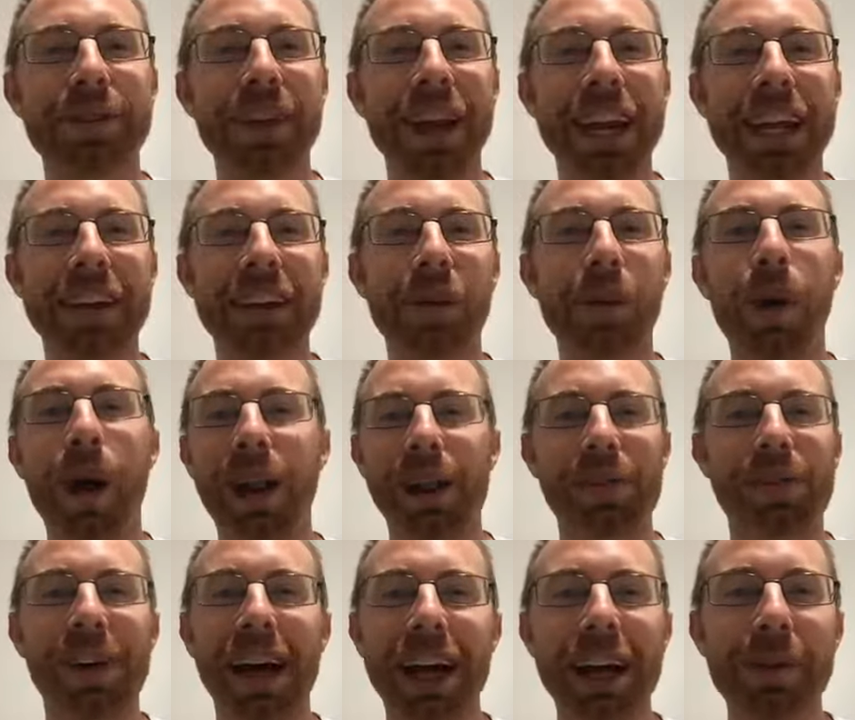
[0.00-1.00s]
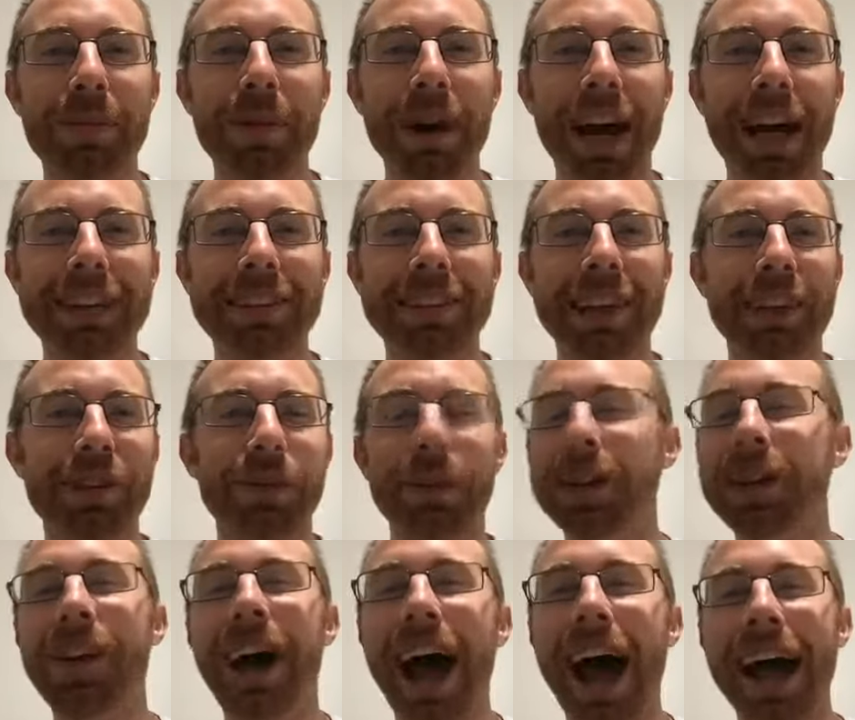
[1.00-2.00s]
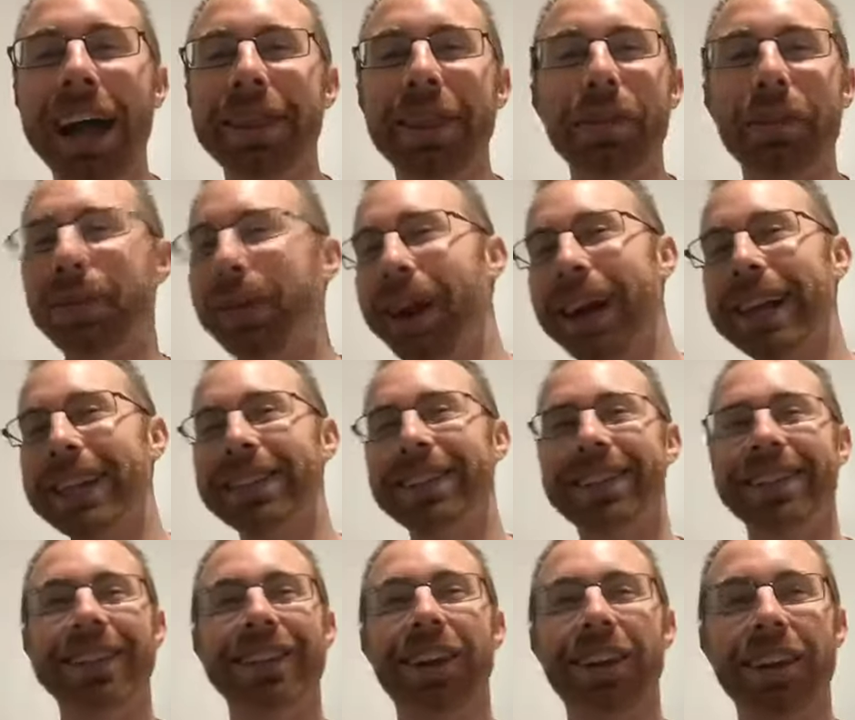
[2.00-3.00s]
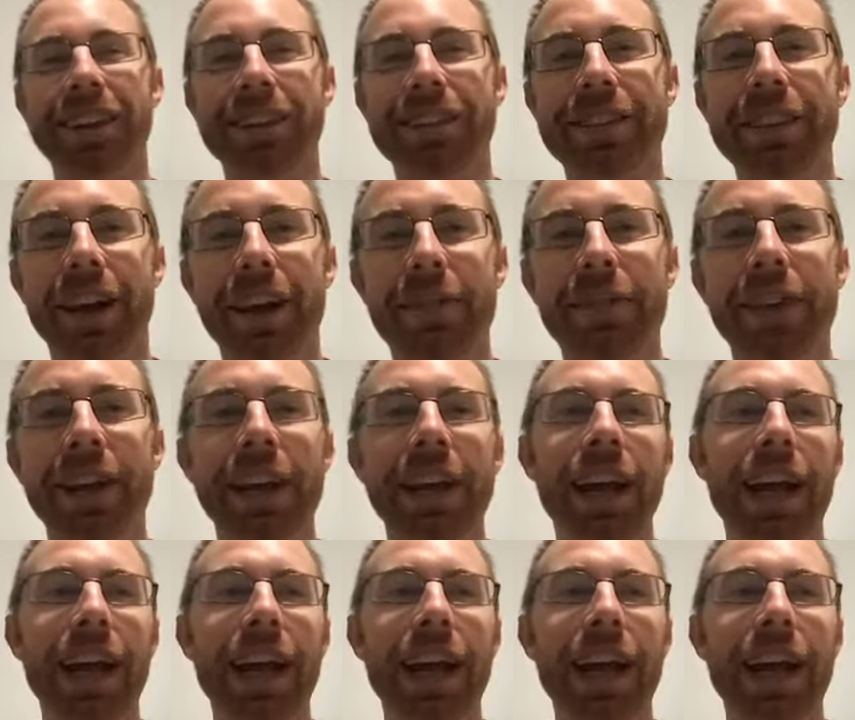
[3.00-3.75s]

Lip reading: fake qualifying process where you hide the price and all this stuff.